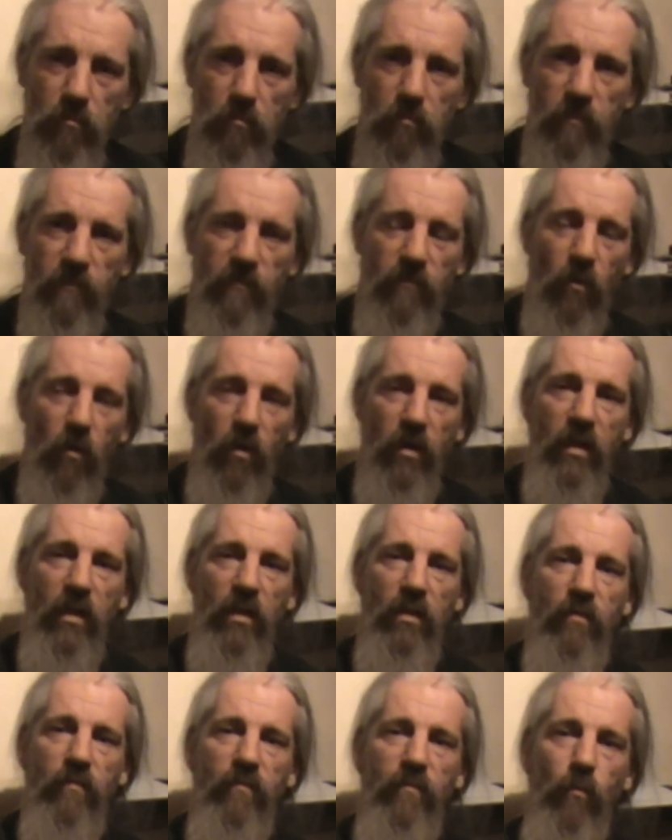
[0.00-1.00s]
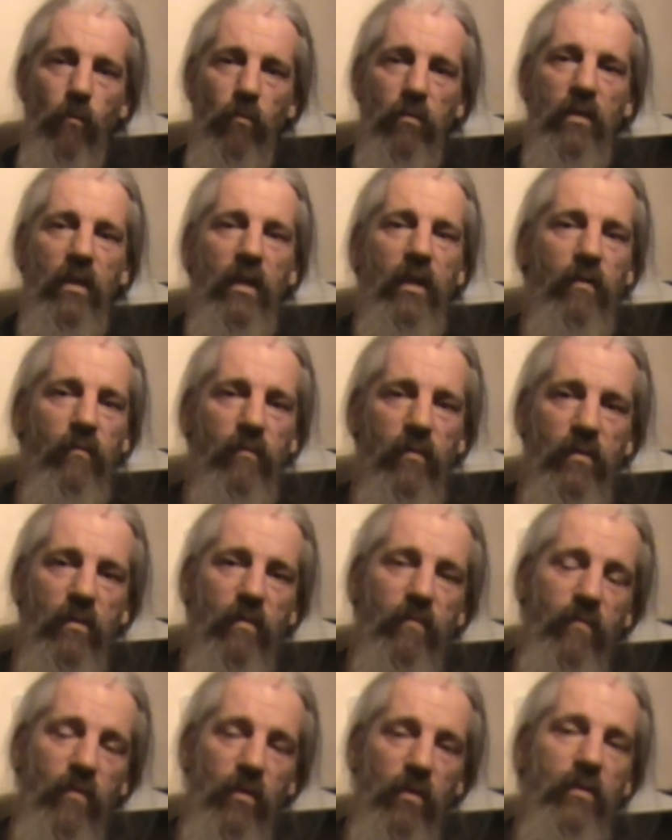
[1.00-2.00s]
Friday the 14th is the
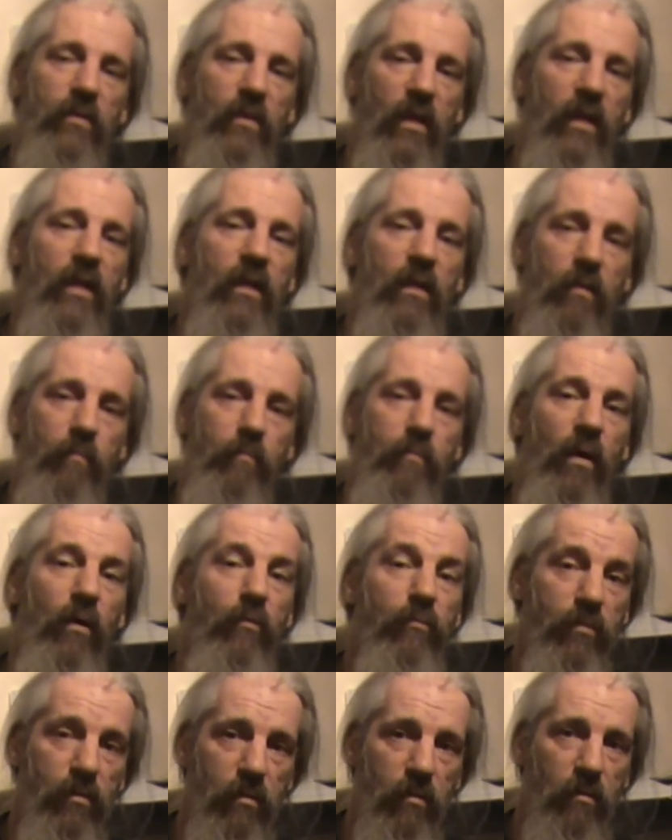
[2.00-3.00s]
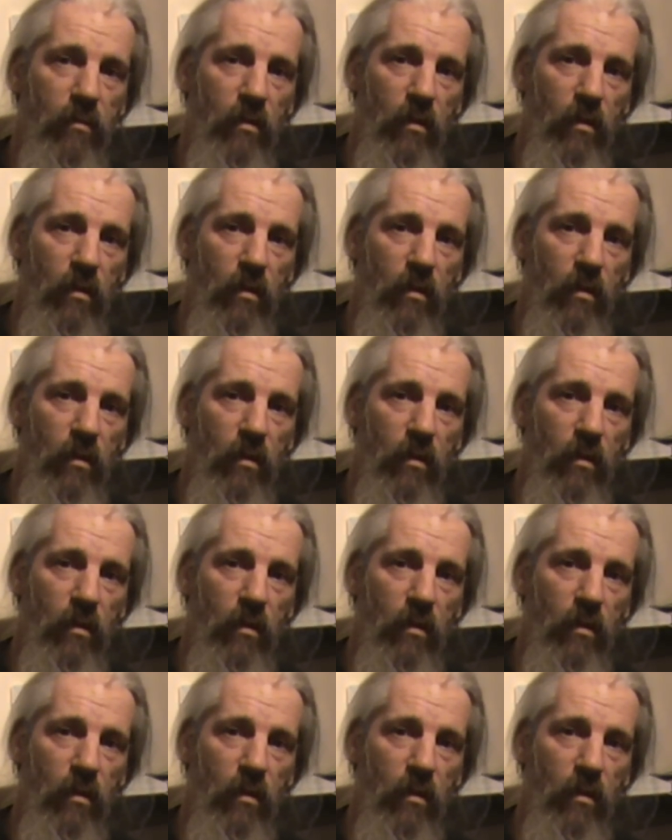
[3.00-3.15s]
first day you can post,